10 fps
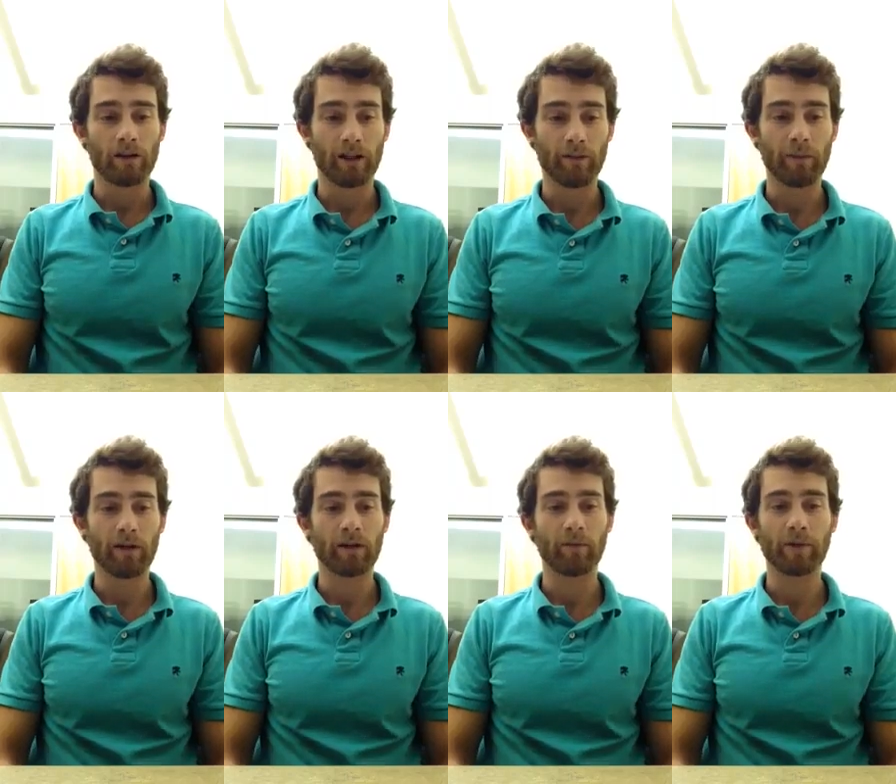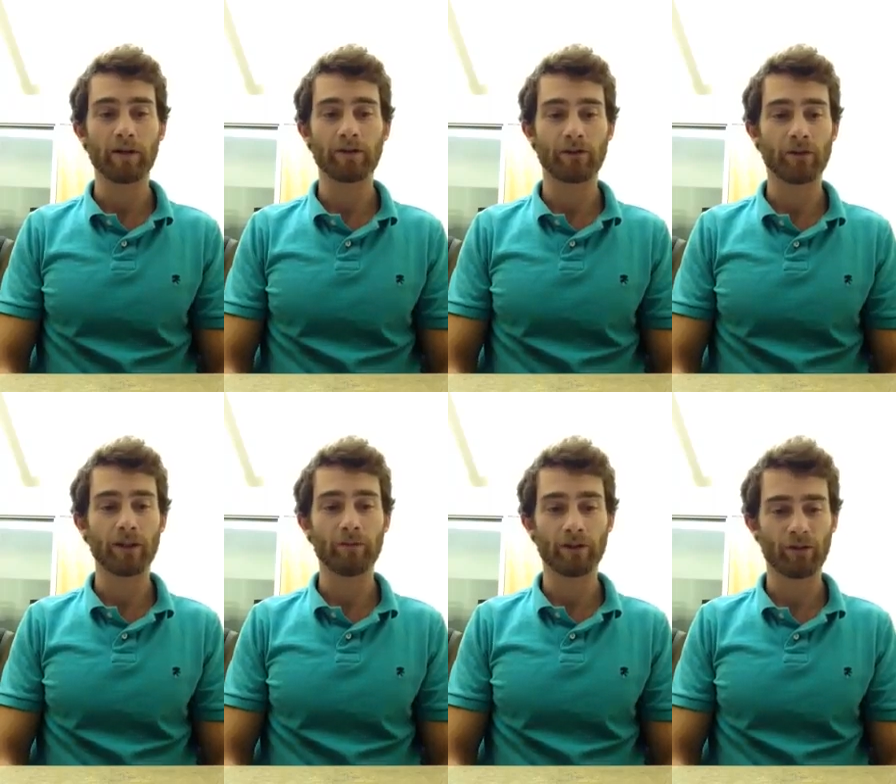Let America be the
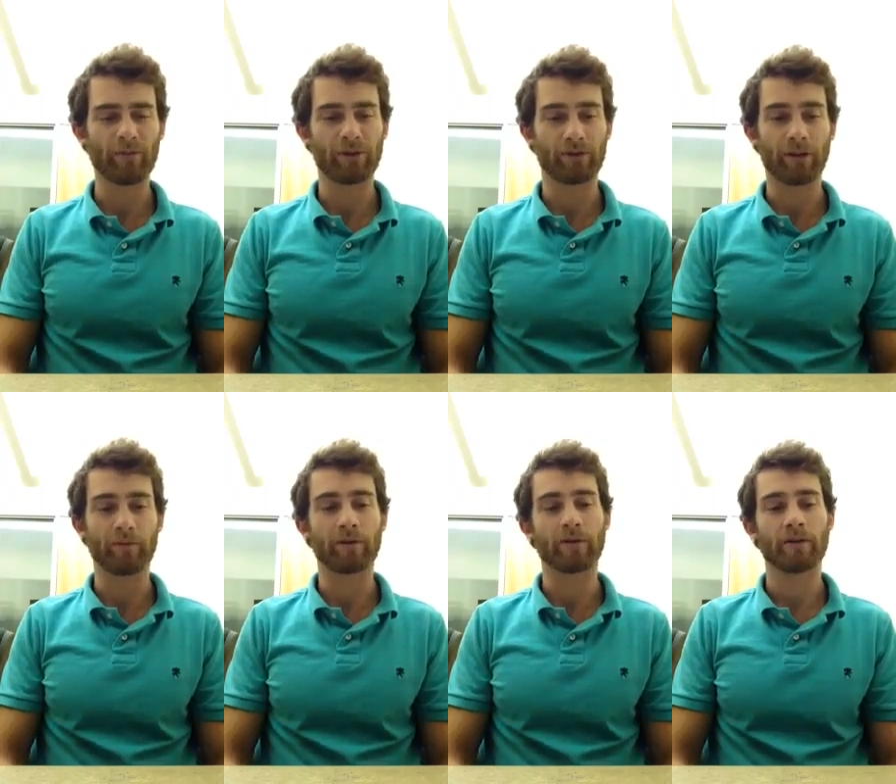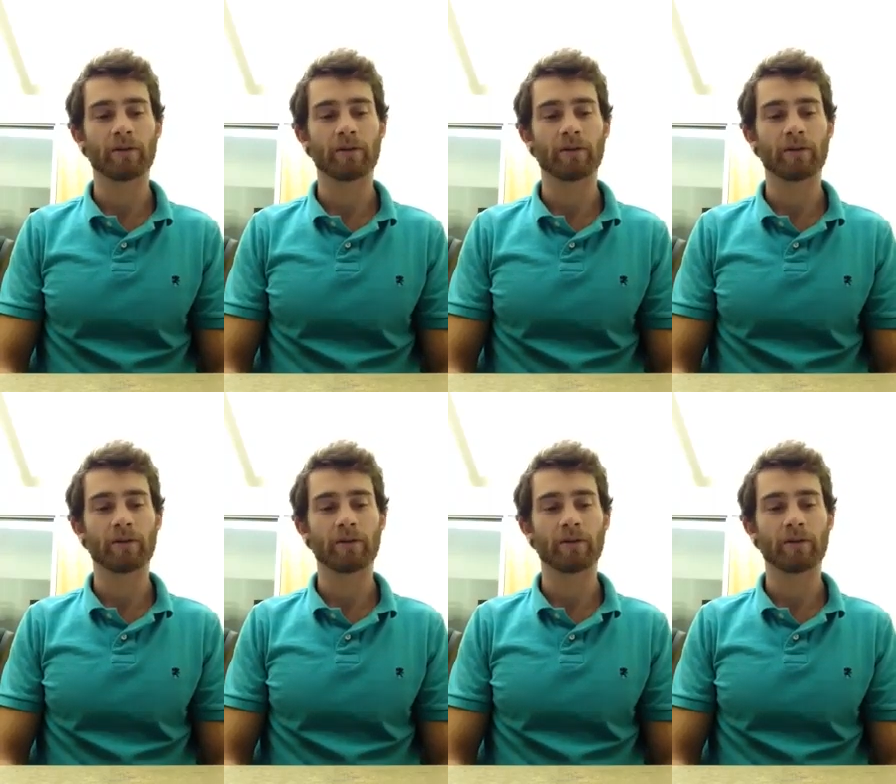dream the dreamers dreamed.